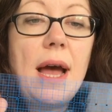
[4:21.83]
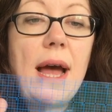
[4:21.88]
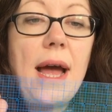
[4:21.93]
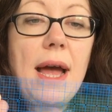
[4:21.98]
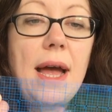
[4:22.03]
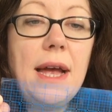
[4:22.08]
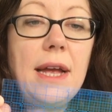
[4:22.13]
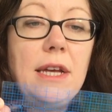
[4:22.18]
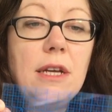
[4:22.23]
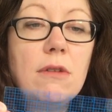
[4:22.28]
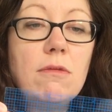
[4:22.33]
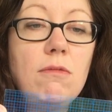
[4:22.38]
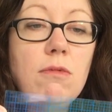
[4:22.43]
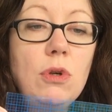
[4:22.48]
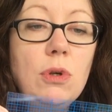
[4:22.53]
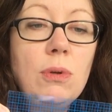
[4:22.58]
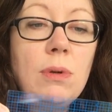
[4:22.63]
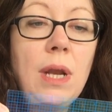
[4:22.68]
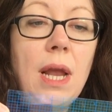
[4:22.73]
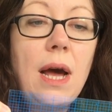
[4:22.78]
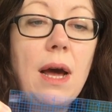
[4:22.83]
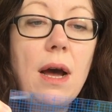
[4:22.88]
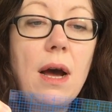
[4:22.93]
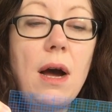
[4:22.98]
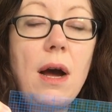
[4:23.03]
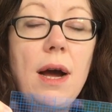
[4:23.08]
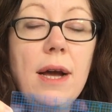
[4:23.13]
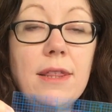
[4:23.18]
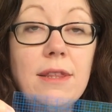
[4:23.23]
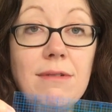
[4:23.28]
a ruler
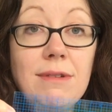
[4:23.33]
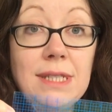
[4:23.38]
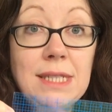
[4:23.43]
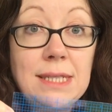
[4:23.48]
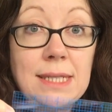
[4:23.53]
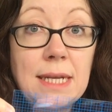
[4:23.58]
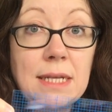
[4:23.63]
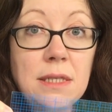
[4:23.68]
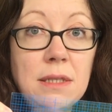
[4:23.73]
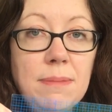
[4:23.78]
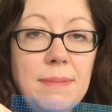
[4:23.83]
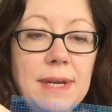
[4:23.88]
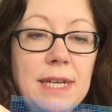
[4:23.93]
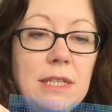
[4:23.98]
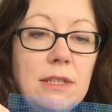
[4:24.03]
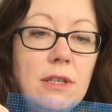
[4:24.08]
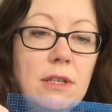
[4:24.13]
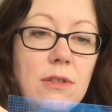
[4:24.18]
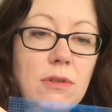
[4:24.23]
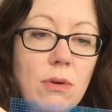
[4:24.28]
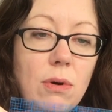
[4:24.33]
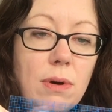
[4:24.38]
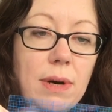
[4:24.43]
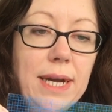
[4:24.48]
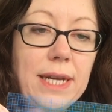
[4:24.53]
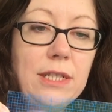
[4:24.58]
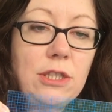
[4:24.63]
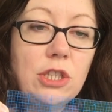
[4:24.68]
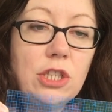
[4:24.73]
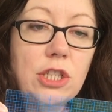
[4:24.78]
either in centimetres
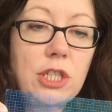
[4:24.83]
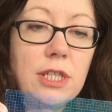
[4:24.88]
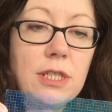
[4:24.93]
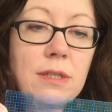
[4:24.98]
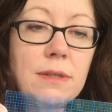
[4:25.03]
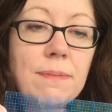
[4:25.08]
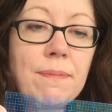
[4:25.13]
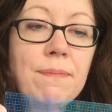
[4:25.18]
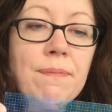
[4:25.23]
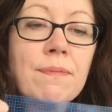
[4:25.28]
or inches,